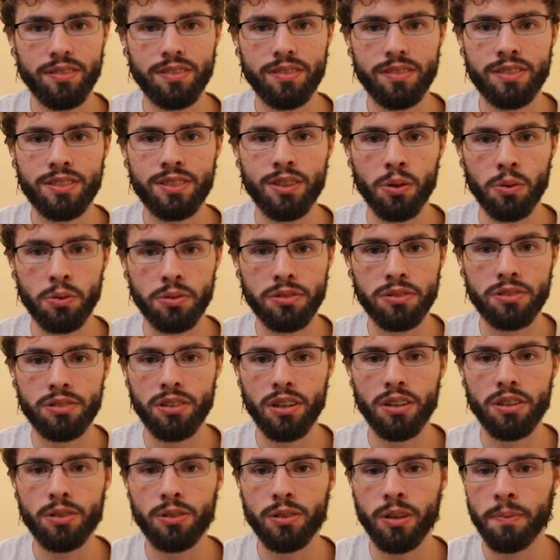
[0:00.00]
so
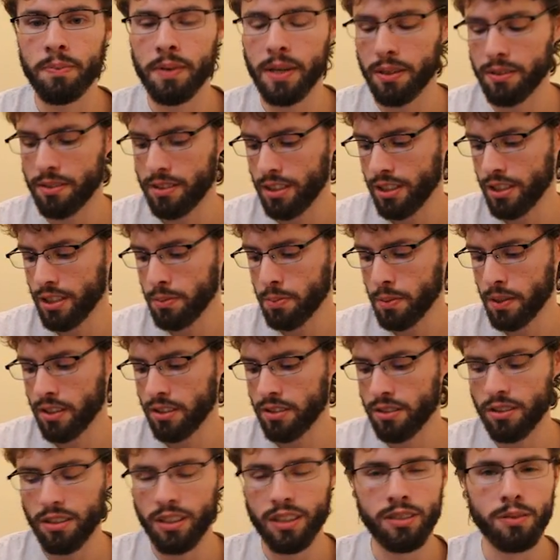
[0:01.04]
subtle about this,
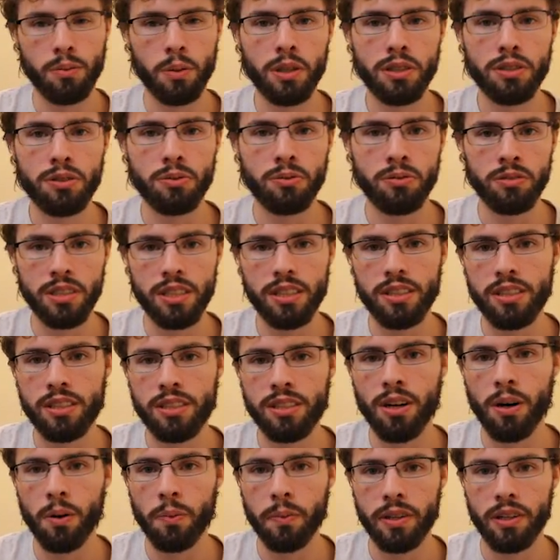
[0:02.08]
because you're like, what's really
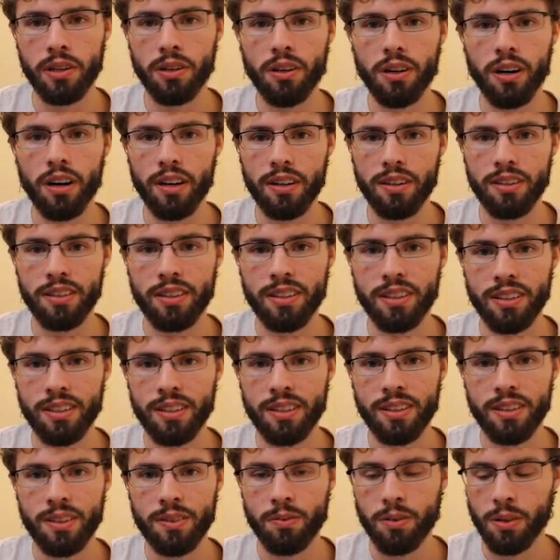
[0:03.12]
going on?
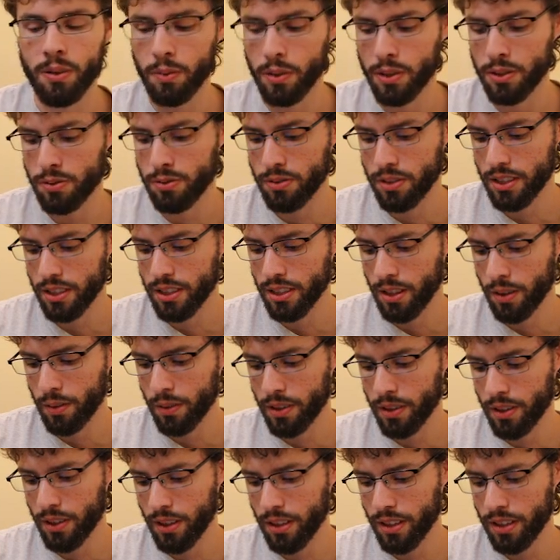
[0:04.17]
Well, what's really
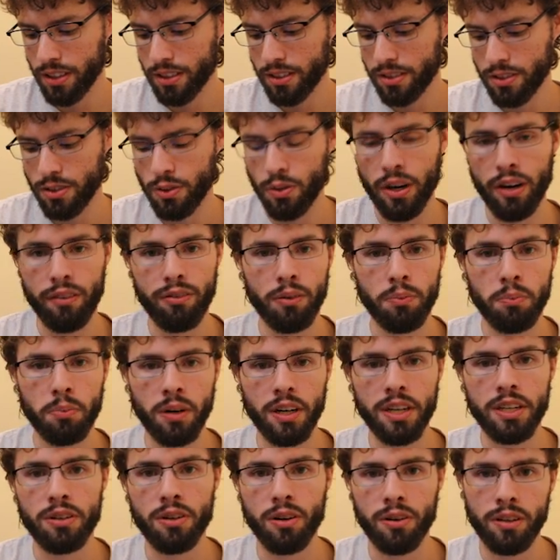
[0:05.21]
going on is you have a
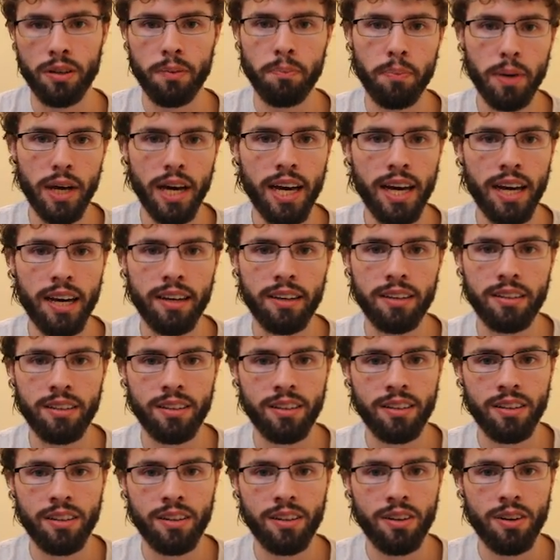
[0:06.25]
player on the bag
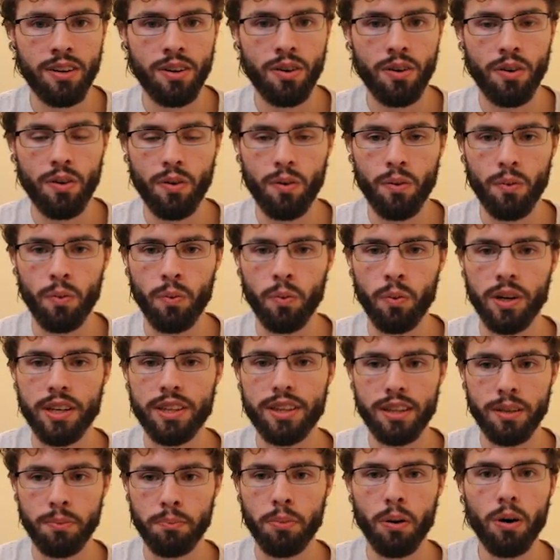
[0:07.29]

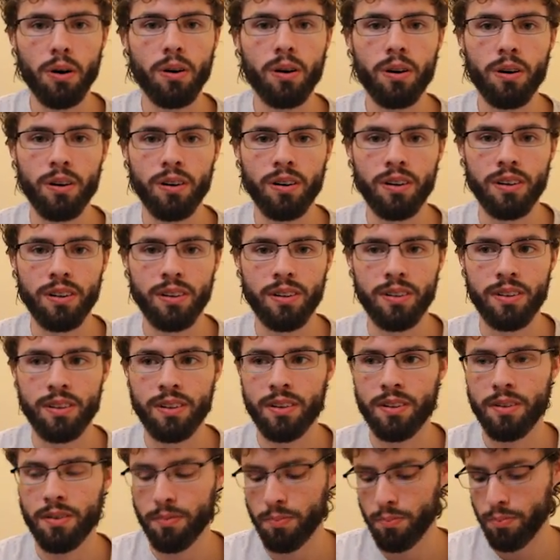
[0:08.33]
with the ball
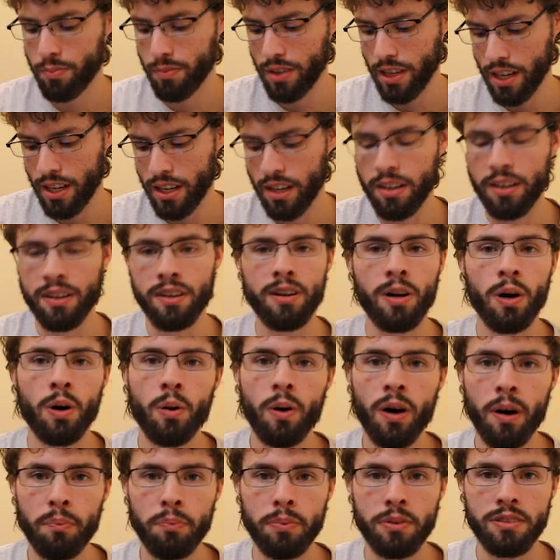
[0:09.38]
and
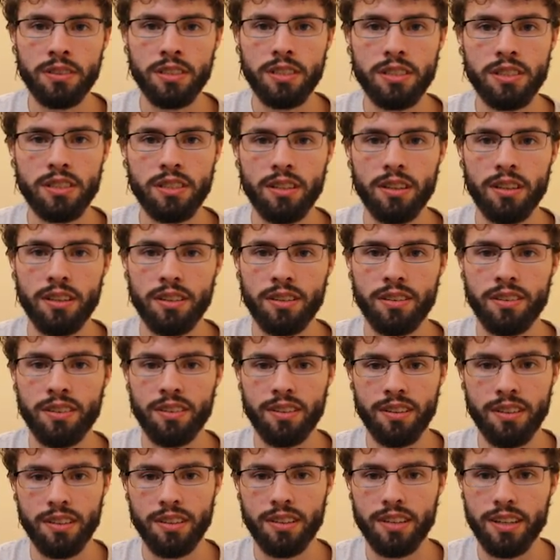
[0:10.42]
no opposition.
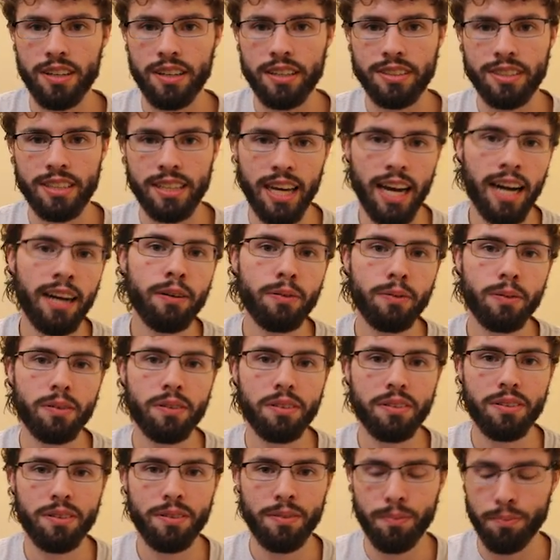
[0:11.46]
It's an out,
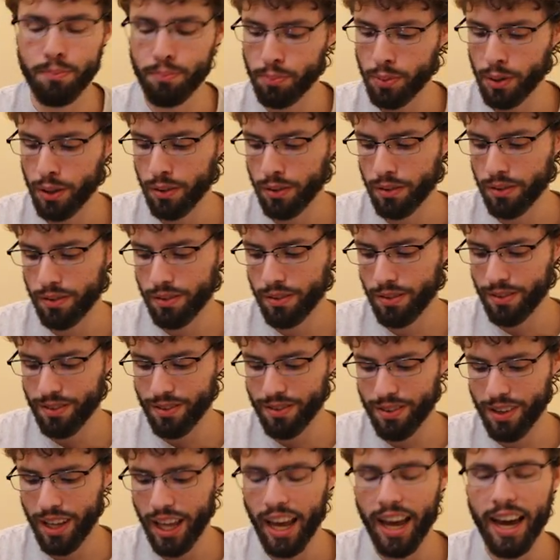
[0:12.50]
but
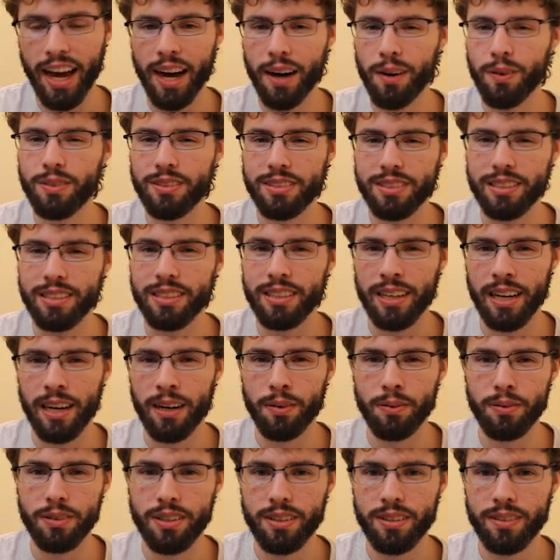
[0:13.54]
how is it an out?